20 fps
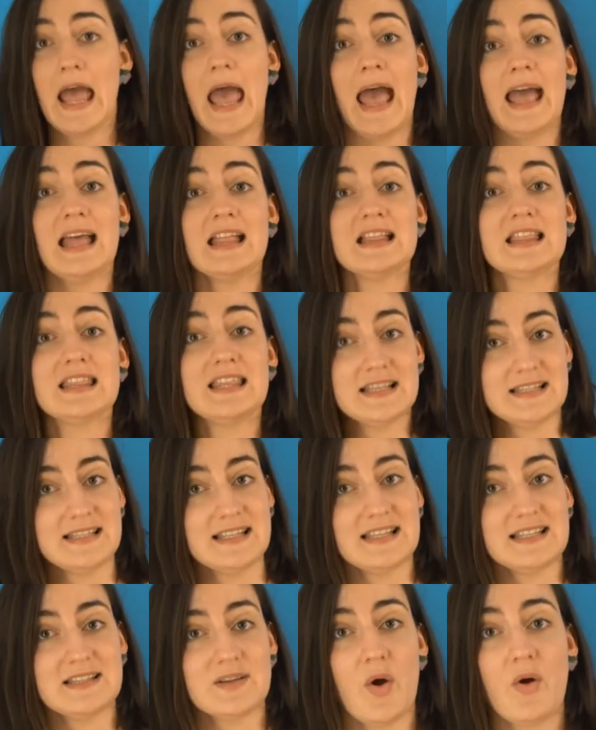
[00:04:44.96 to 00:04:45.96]
And this
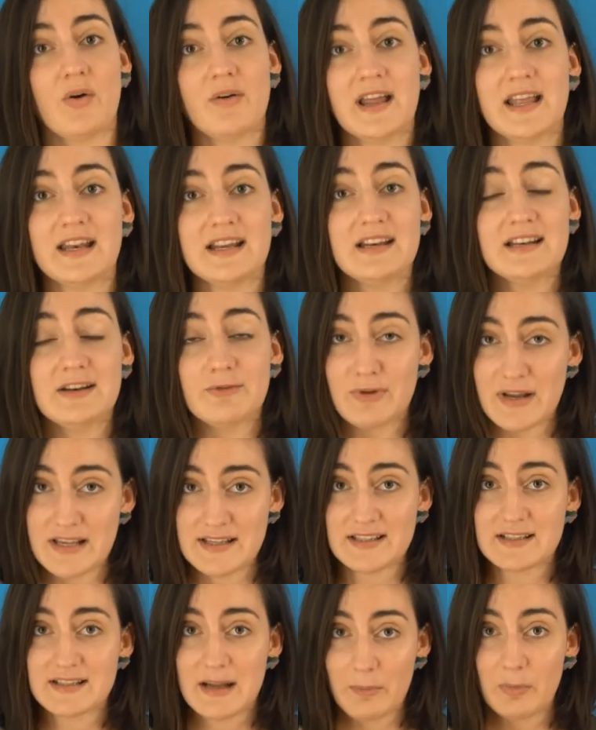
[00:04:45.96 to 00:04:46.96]
is already
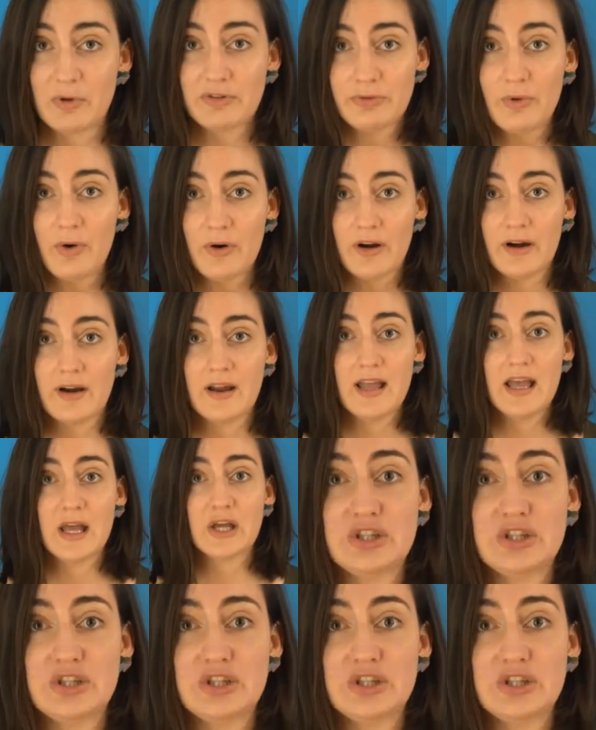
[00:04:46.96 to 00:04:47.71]
reason number four.